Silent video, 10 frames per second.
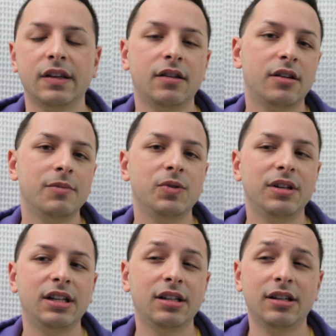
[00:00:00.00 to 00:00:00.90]
the
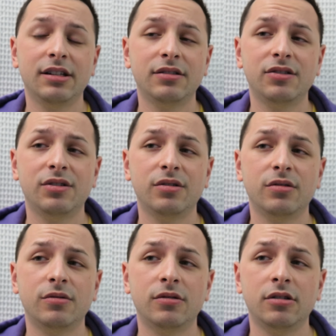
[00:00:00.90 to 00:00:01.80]
community and
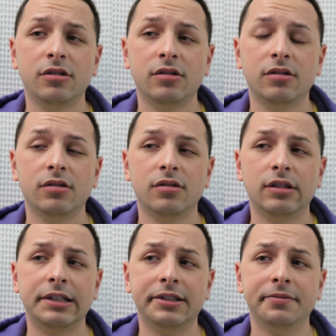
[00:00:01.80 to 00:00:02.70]
to
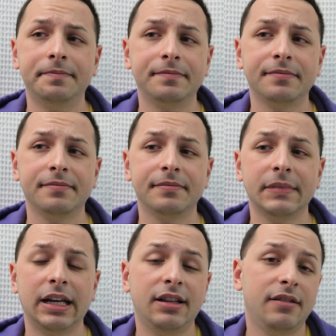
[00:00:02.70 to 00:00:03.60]
um,
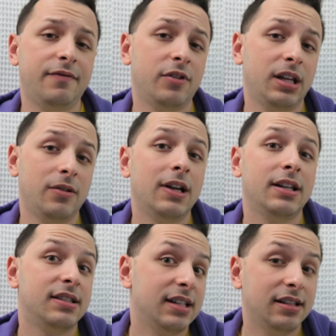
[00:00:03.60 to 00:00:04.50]
and for the
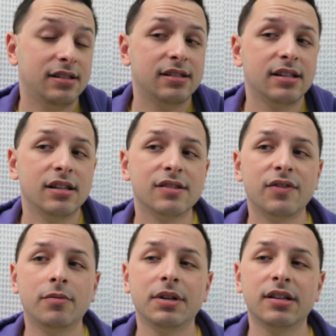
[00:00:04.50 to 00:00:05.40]
United States to see this
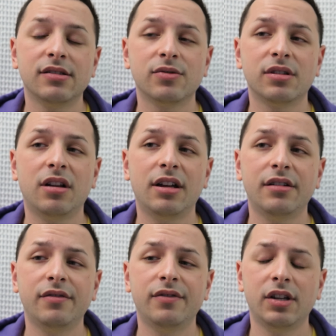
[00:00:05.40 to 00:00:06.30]
film because there's a lot
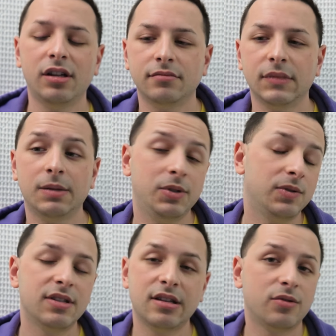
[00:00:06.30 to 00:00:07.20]
of
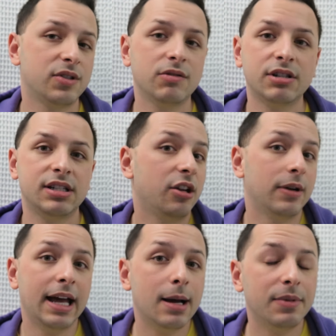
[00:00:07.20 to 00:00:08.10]
abuses that are still
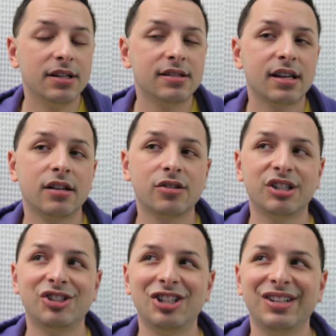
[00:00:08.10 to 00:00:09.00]
continuing to happen in
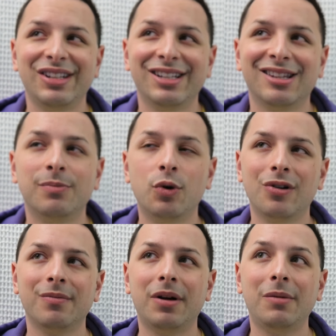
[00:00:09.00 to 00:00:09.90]
Scientology, and the
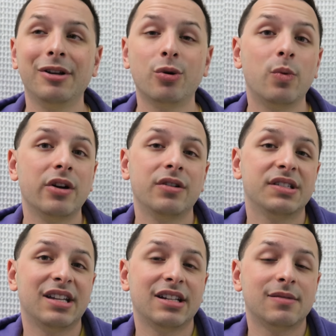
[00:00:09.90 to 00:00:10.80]
more public
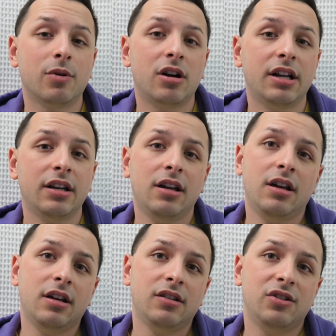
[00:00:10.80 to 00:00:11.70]
awareness that's brought
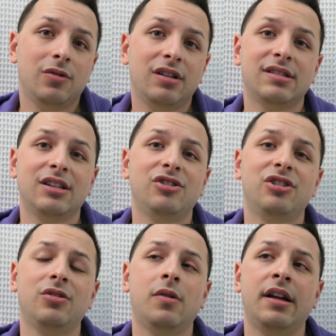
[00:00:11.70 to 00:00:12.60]
to this
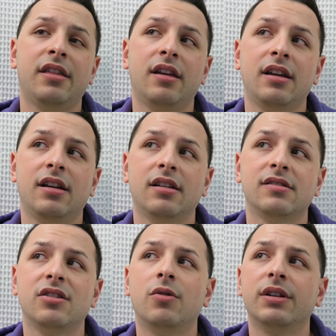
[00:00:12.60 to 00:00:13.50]
issue, I think,
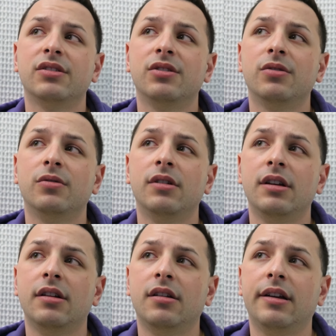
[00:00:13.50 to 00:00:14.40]
is going to
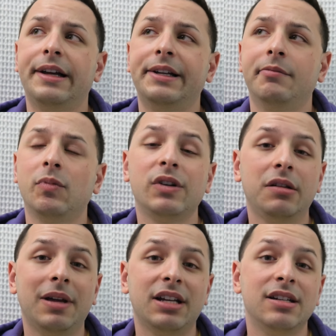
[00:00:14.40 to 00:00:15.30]
um,
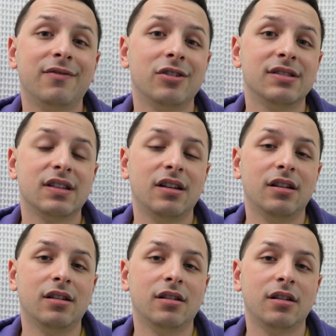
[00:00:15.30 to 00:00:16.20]
really make a difference
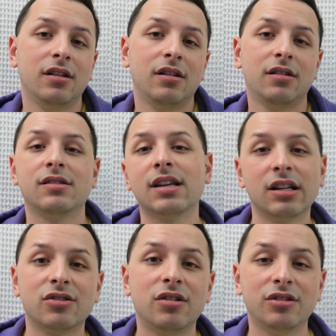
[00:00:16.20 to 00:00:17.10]
in
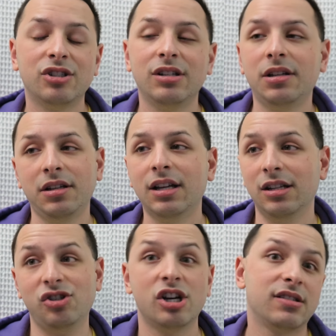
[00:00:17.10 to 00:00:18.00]
Scientology
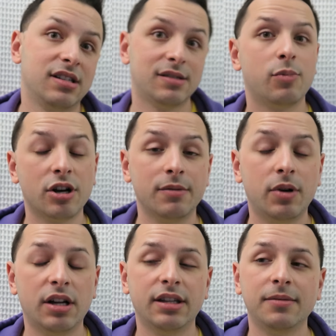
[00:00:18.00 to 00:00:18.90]
getting justice brought
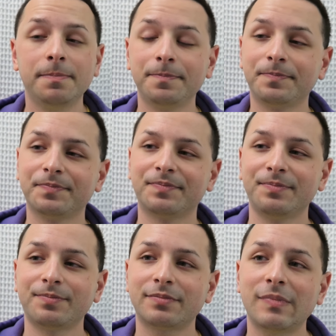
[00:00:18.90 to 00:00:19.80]
upon them.
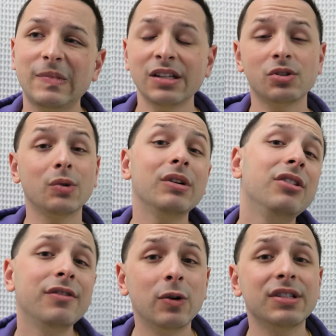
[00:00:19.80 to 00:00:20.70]
So I really
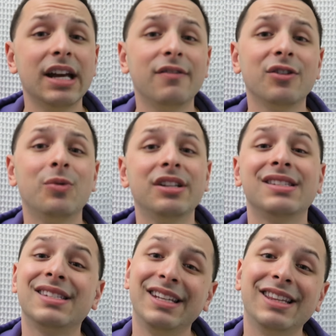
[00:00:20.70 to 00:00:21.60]
look forward to
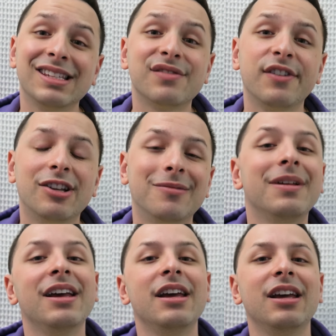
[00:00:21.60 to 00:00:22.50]
everyone seeing this
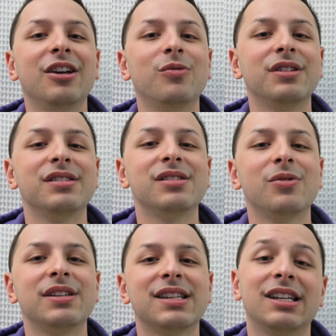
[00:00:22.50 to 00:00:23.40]
film. It was
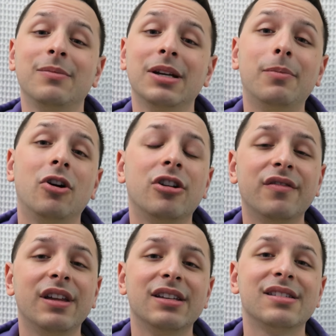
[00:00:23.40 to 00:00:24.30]
so exciting to be a part
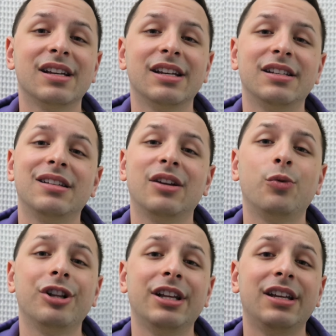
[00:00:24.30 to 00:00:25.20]
of this, and I
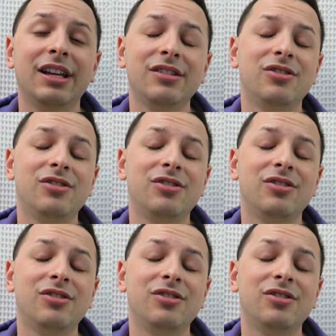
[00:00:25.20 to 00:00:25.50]
really